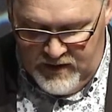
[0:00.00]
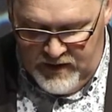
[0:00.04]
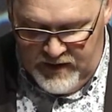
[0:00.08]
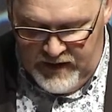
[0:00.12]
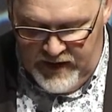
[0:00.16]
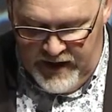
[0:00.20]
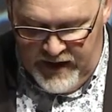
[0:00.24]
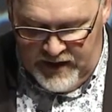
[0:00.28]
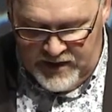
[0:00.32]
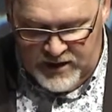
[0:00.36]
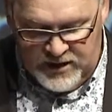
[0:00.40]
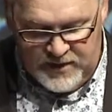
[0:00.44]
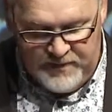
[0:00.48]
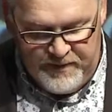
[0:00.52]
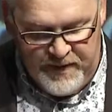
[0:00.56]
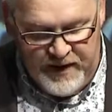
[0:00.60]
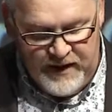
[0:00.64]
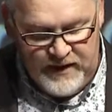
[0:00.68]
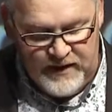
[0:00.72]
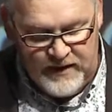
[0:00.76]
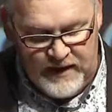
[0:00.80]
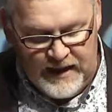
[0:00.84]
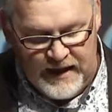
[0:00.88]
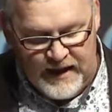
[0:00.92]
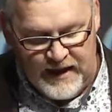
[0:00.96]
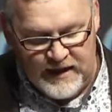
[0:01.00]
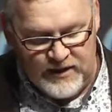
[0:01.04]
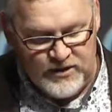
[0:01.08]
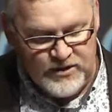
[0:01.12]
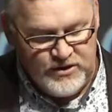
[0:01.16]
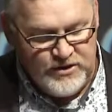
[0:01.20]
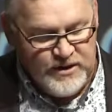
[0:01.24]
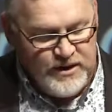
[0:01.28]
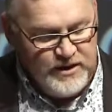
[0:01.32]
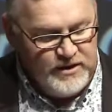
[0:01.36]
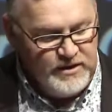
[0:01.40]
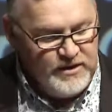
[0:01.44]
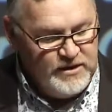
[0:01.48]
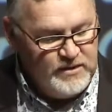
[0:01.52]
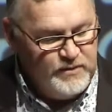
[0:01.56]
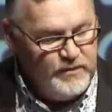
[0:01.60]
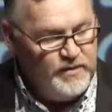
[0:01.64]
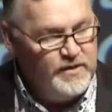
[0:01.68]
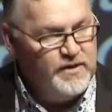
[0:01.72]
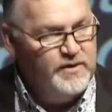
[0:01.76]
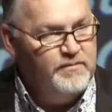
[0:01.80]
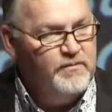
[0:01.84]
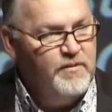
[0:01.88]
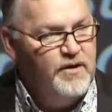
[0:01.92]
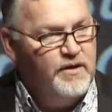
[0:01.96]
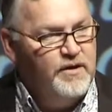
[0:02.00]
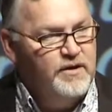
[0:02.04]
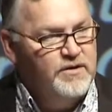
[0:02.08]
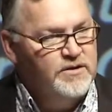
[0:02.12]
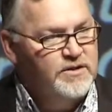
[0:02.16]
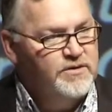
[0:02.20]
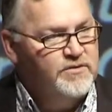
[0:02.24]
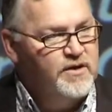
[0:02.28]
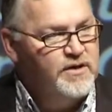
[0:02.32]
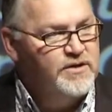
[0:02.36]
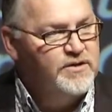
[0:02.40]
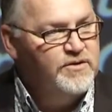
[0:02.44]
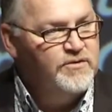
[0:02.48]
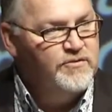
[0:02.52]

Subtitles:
Our spend last year, just within my construction